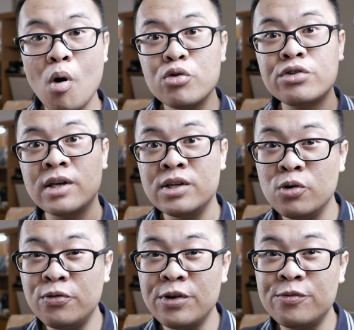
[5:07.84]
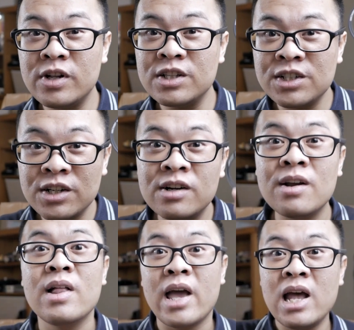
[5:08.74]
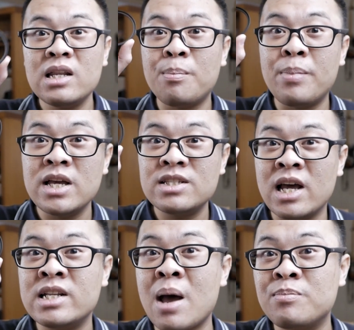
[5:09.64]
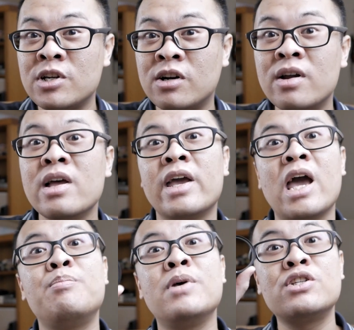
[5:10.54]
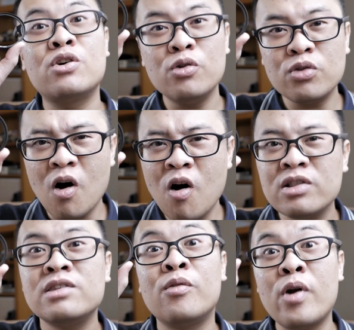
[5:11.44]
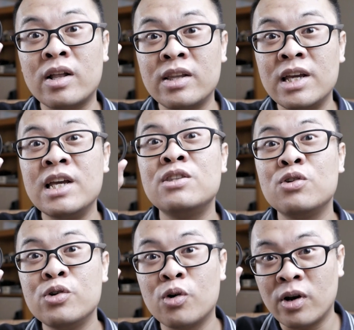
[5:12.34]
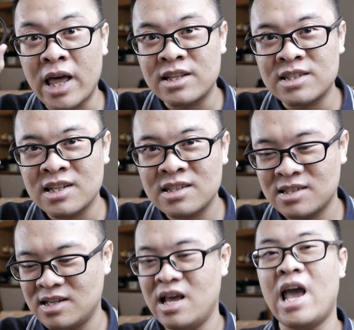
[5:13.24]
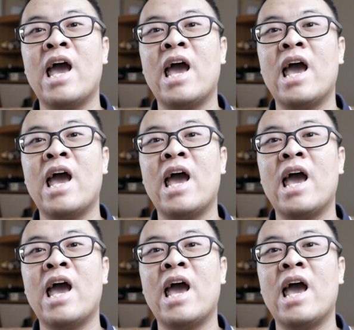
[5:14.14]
Both the UV filter and the base adapter can be screwed on directly into your lenses,